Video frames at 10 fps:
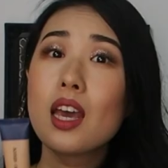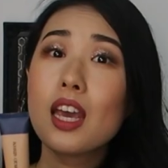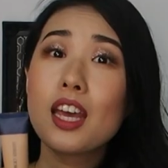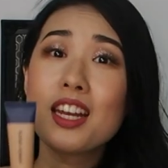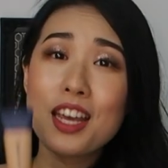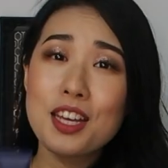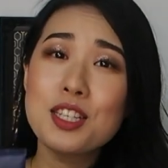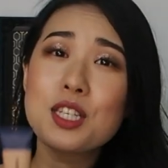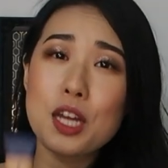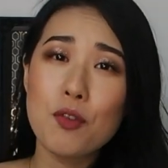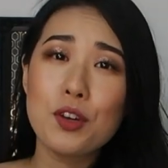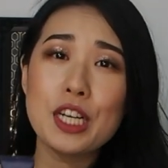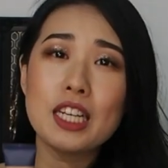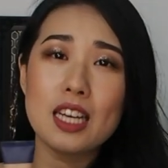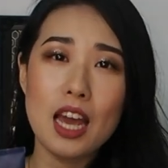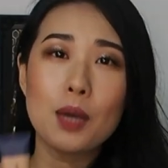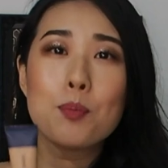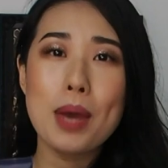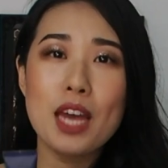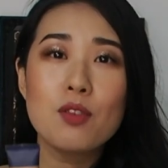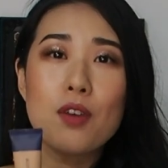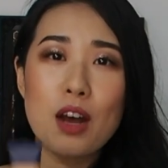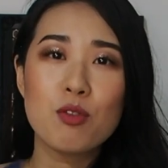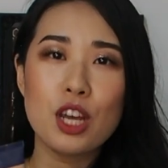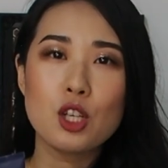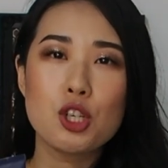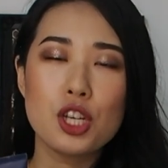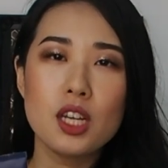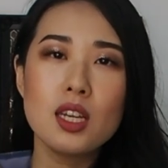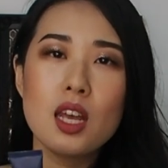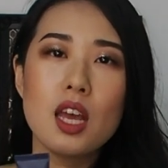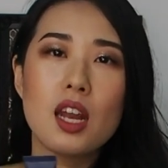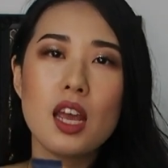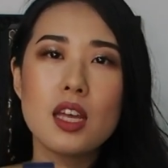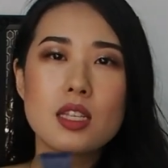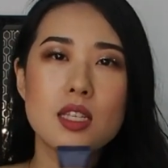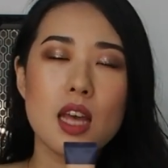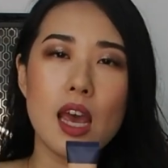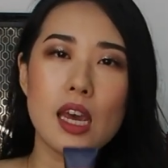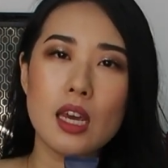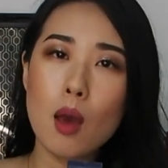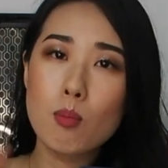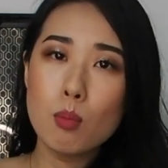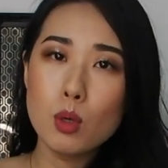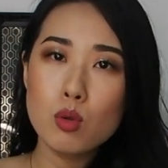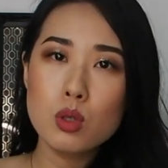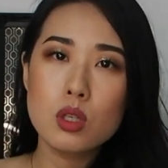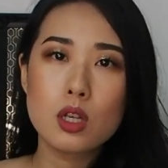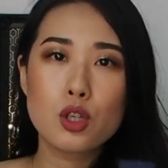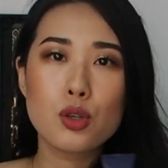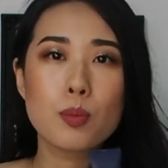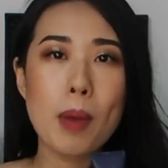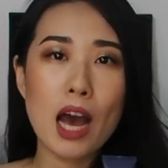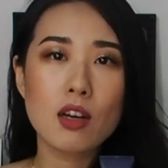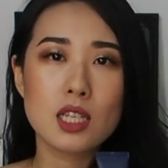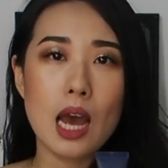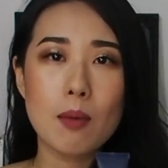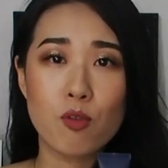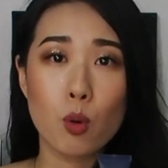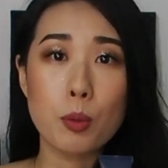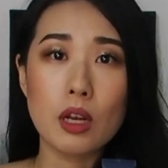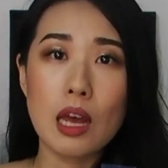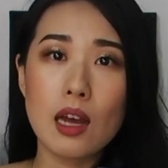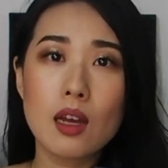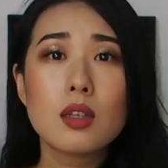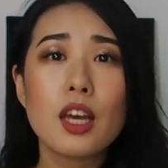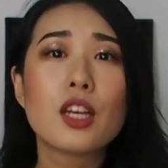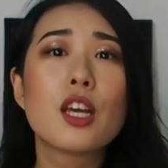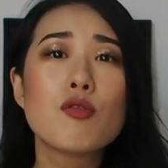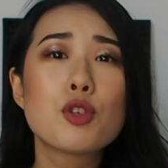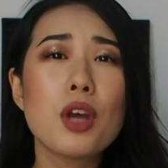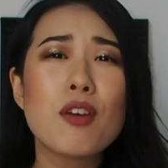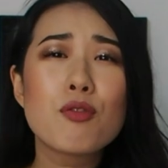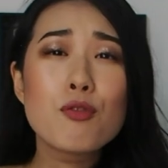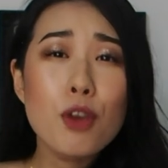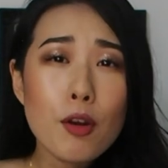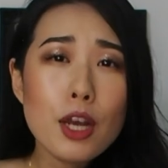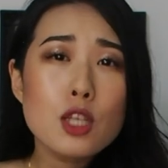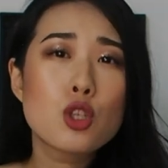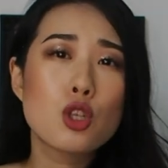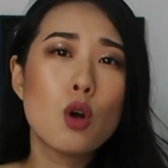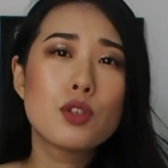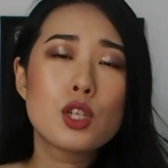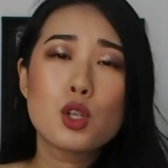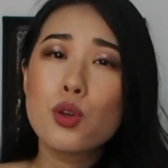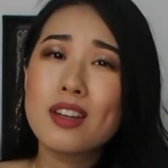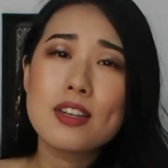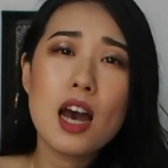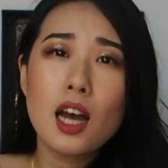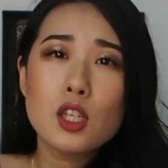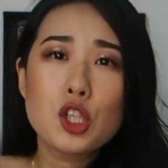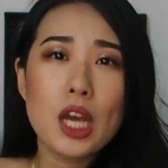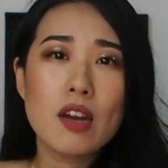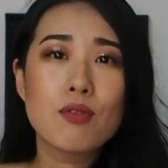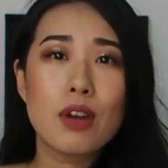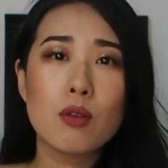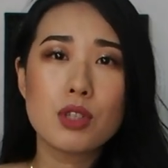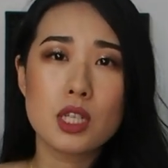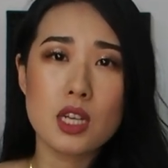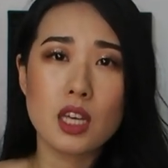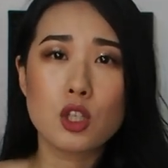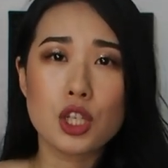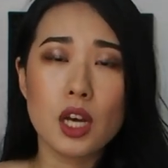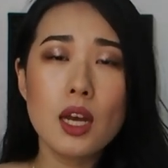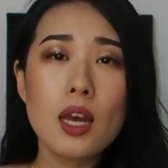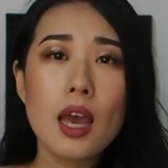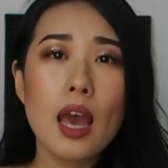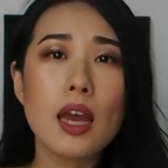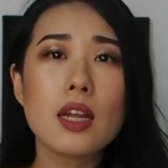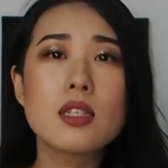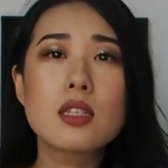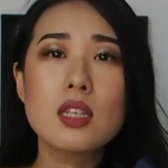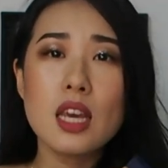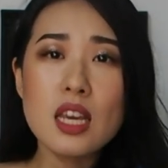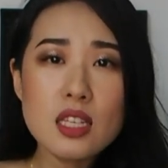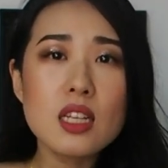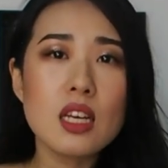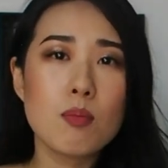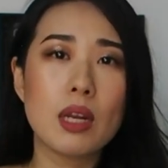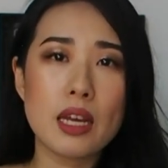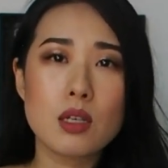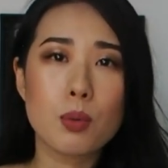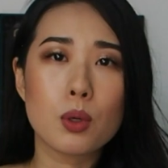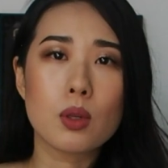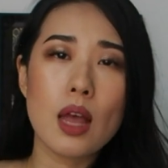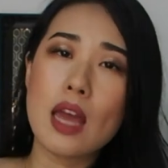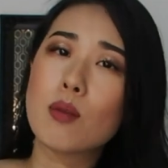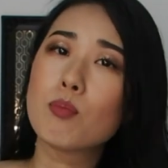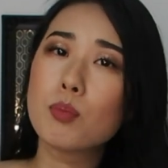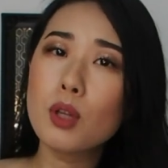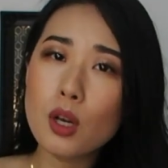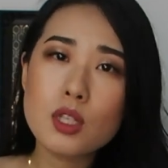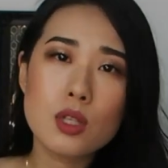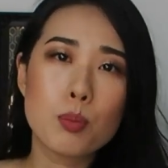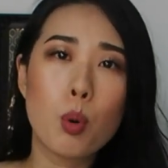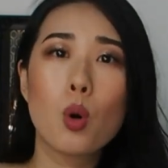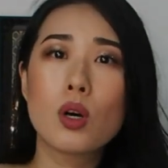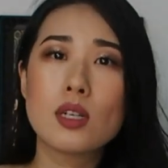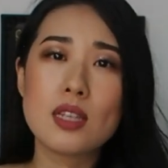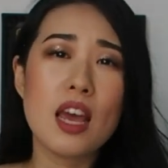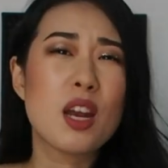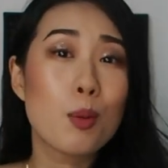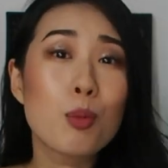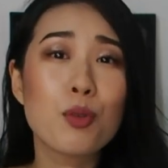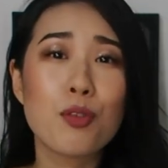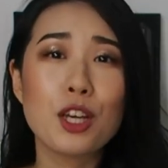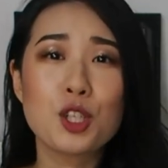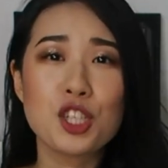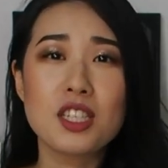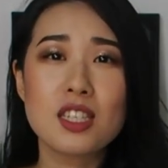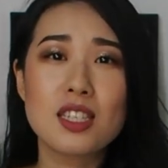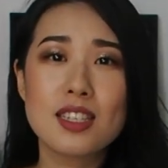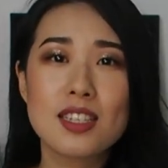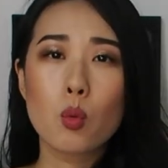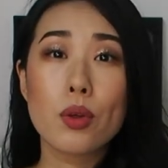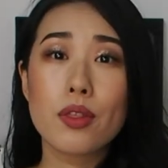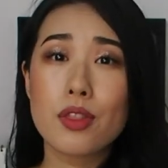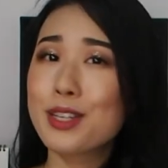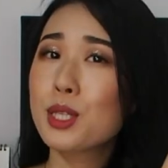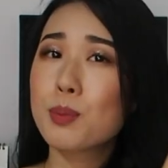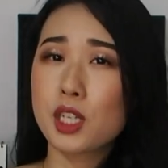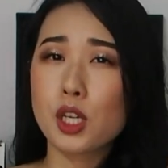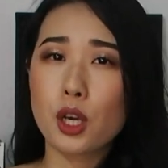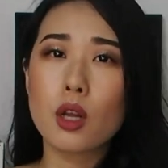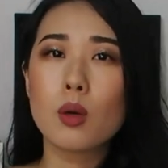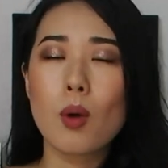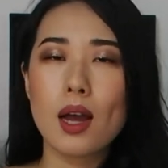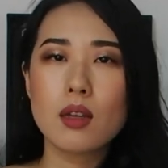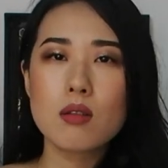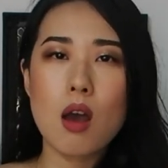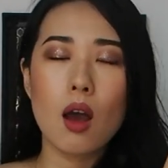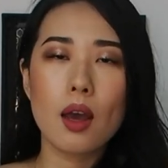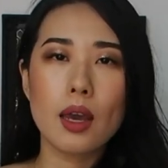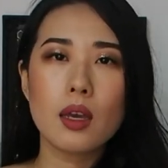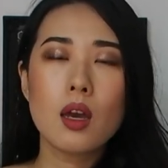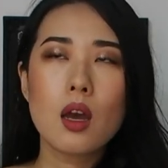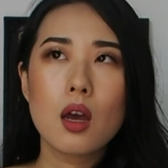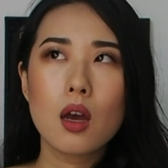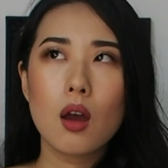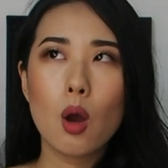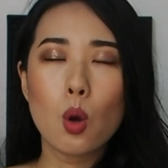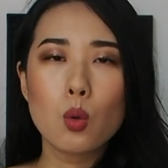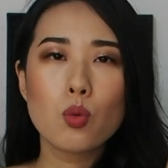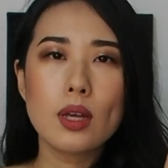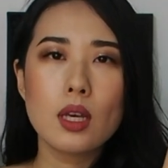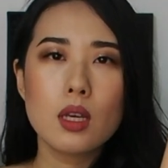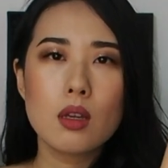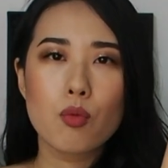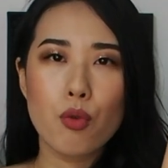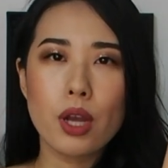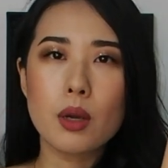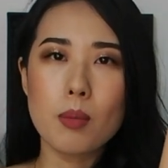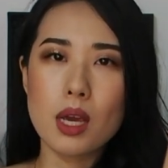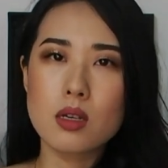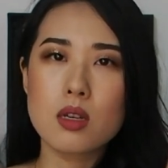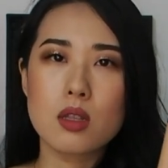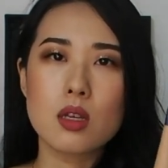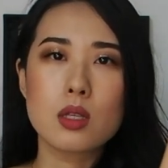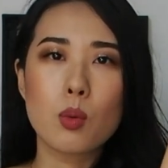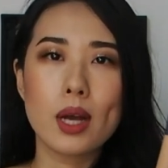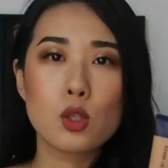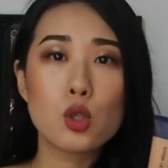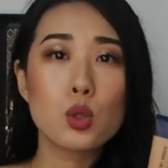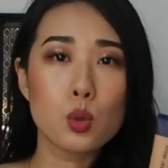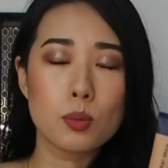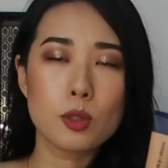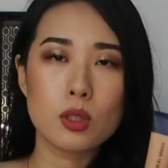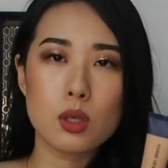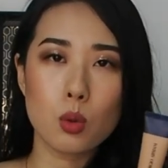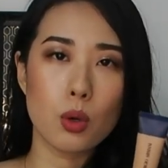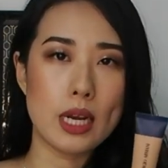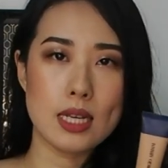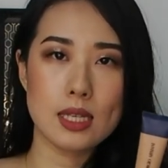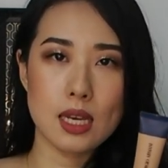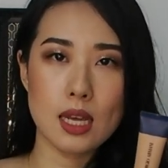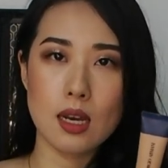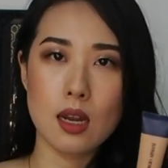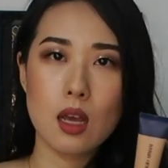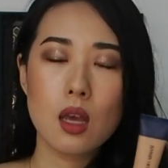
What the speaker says: It is definitely a matte foundation. It is a mousse to powder type formula. It gives you a very soft to the touch and velvety texture, and it's easily blendable and blurs the pores and imperfections. With this particular one, I only recommend this one to normal to oily skin.